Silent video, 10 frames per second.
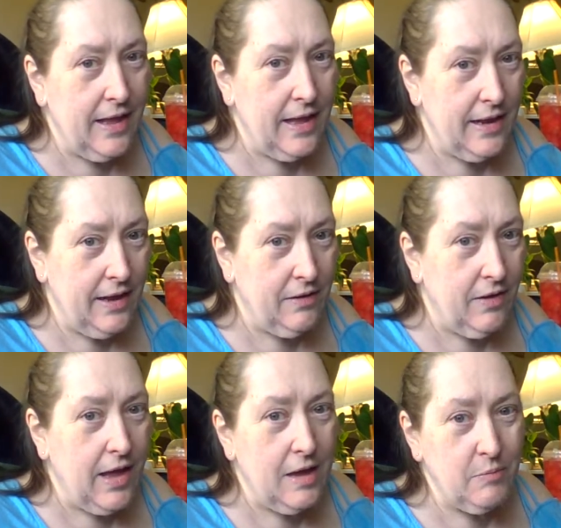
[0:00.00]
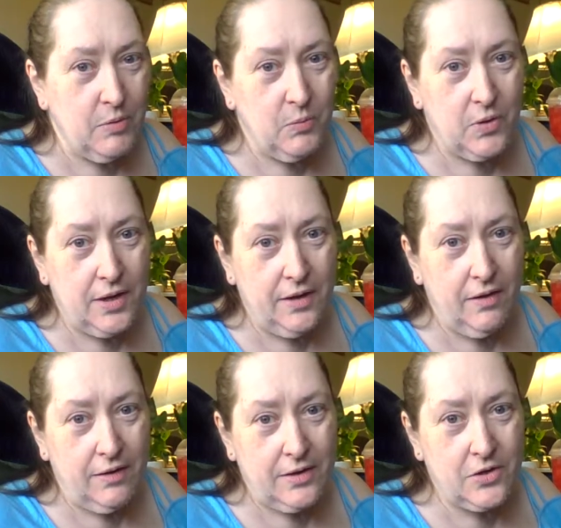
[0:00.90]
And now I've been working
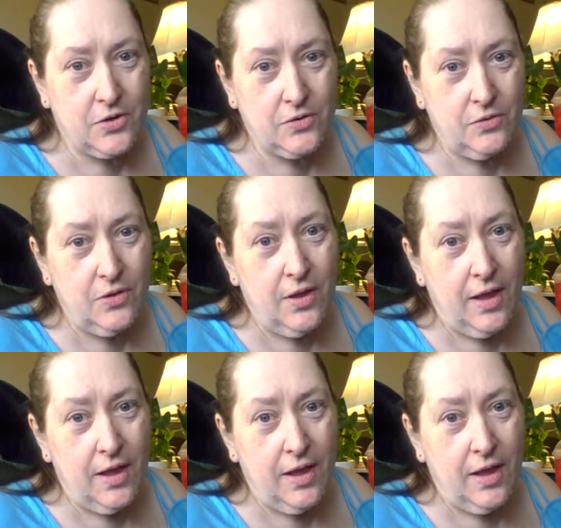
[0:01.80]
on a turtle.